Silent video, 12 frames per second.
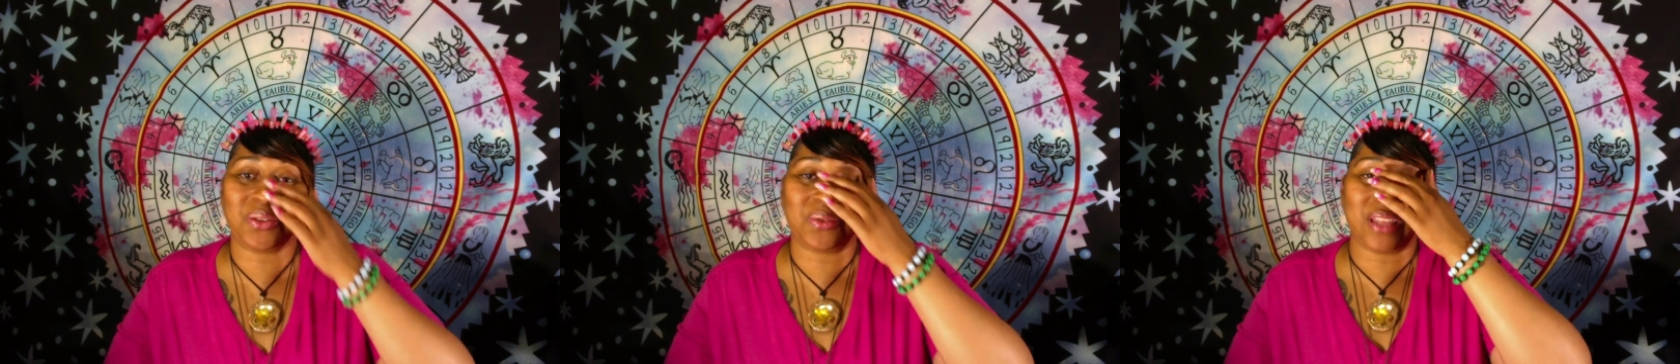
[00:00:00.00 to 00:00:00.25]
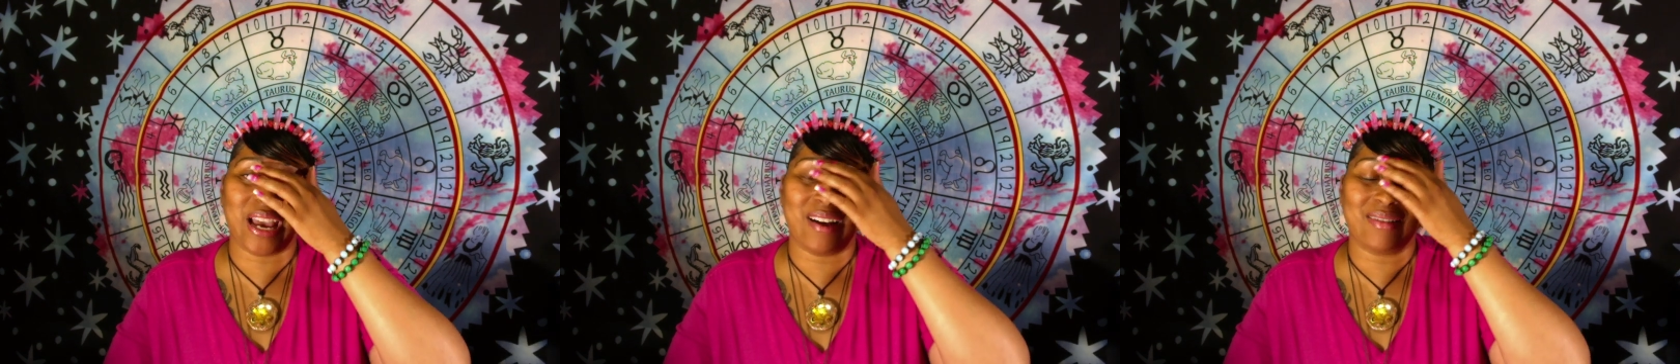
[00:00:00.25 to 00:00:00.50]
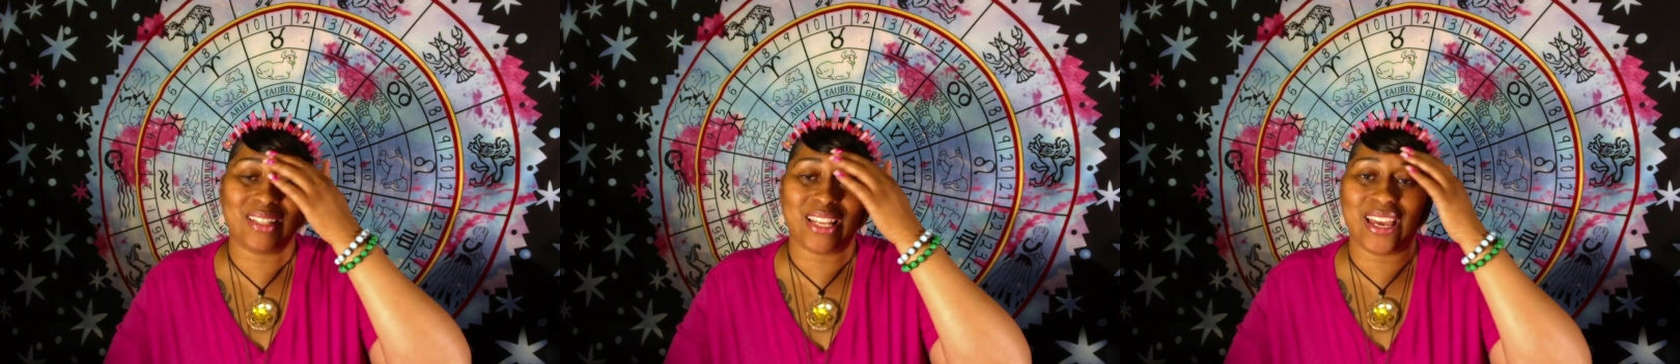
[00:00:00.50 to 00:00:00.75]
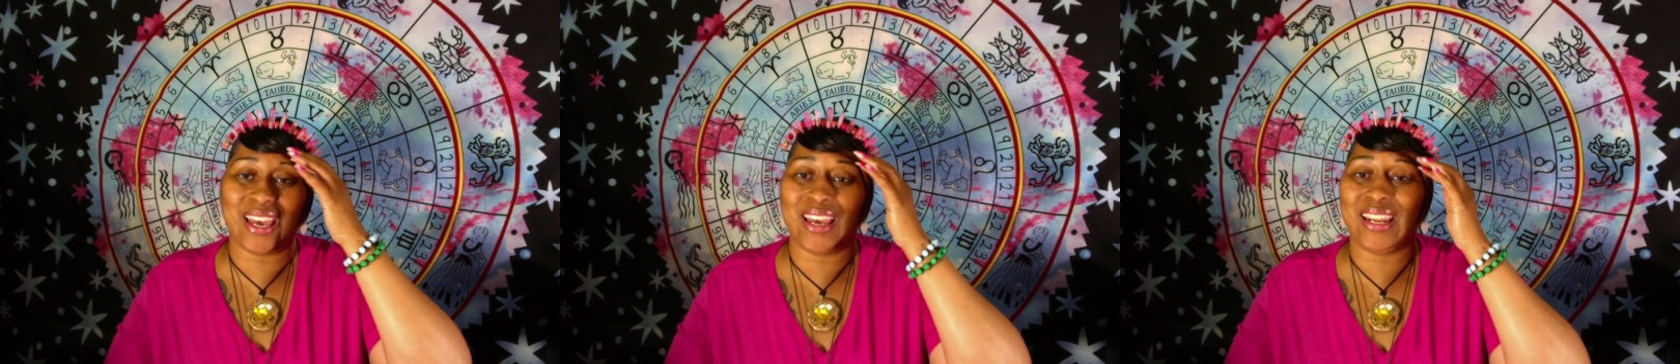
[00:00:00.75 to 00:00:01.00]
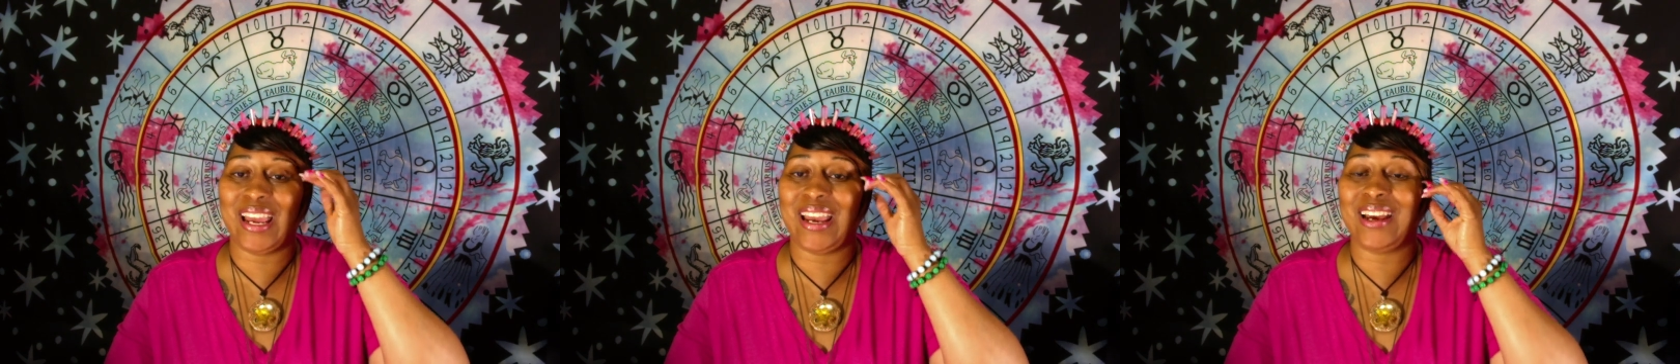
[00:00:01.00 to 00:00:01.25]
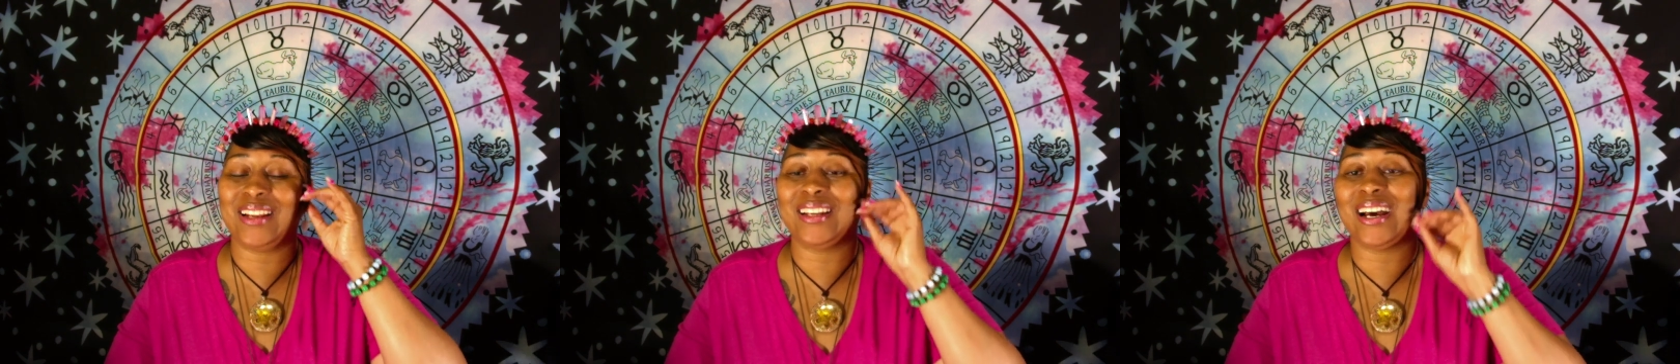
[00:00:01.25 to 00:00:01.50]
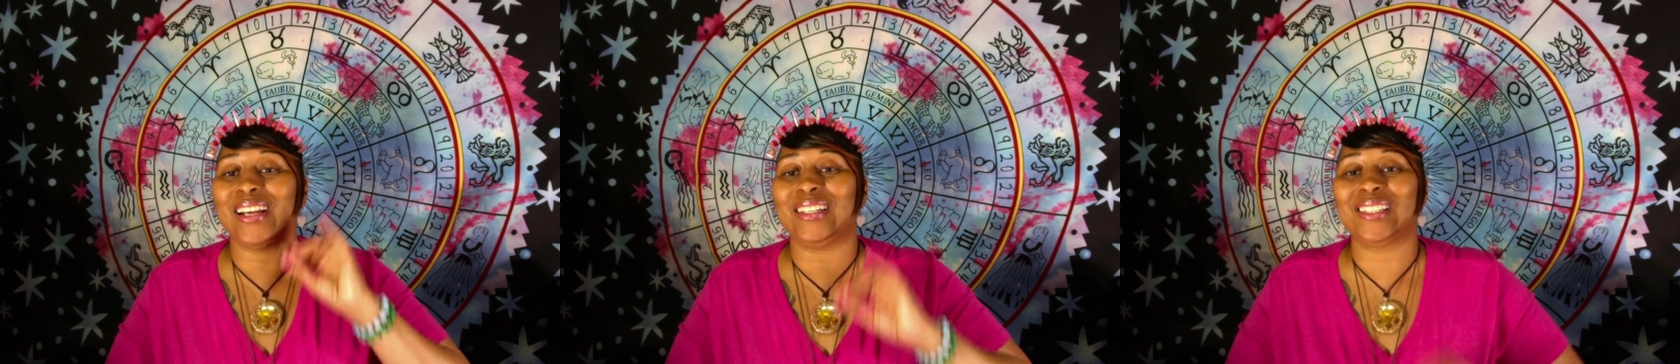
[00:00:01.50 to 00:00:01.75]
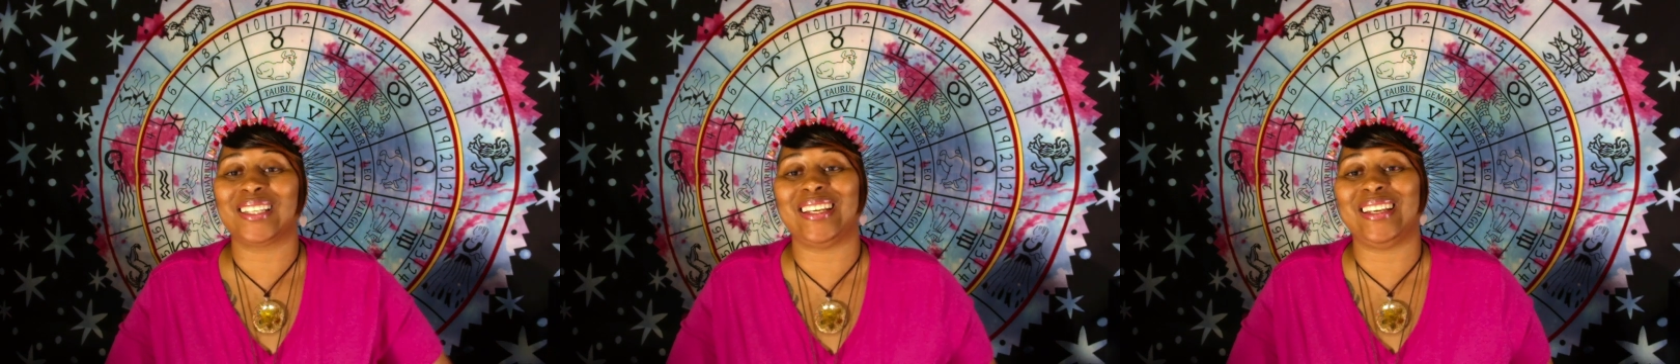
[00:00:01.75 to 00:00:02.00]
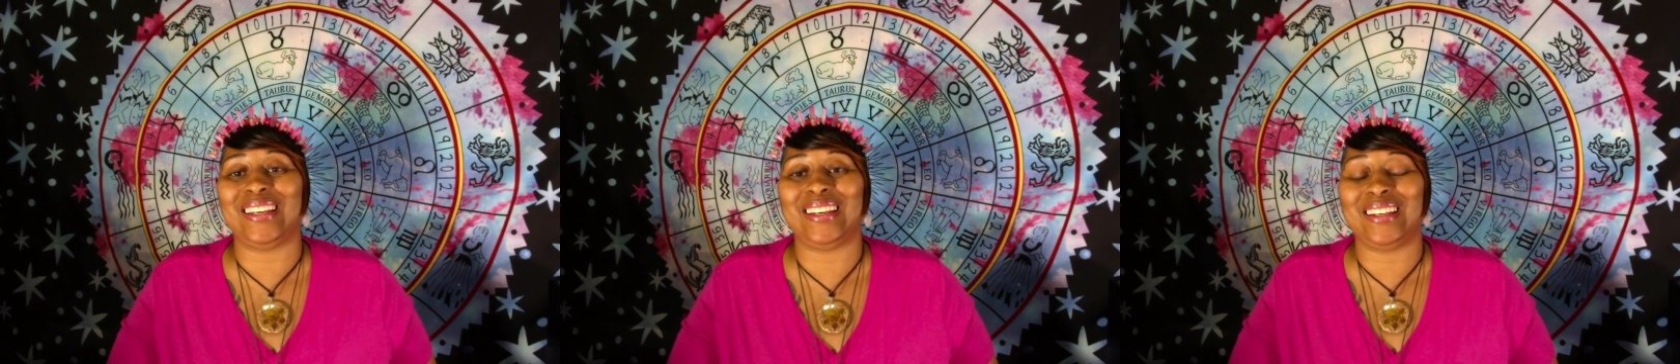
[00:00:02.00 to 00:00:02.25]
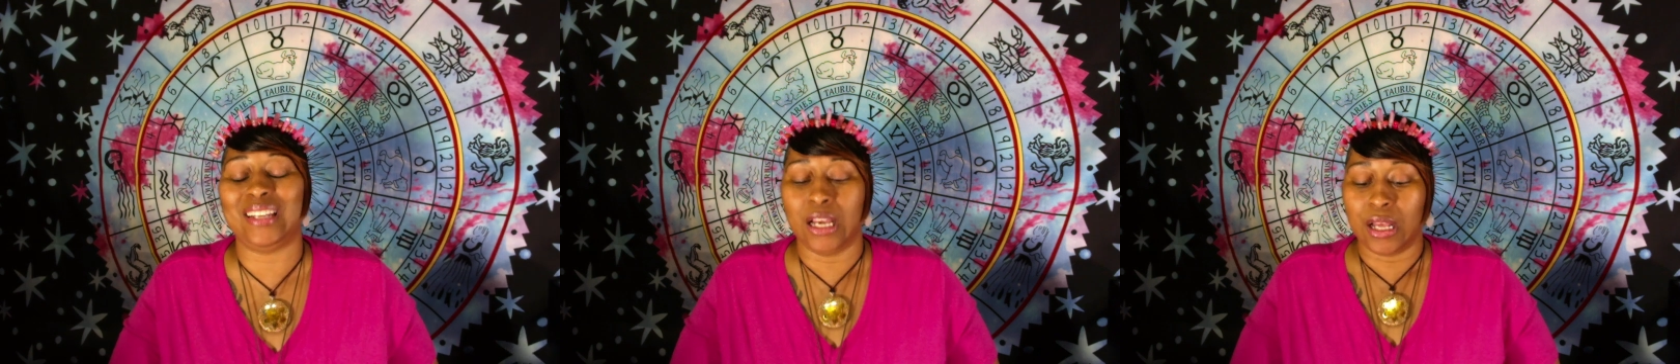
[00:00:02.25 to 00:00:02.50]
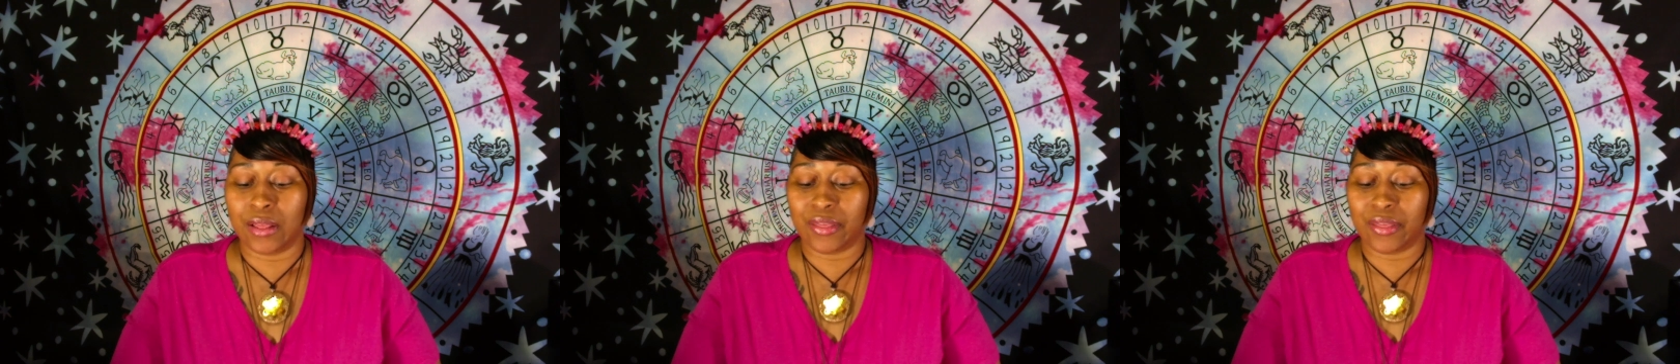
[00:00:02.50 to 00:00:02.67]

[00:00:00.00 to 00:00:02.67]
2019.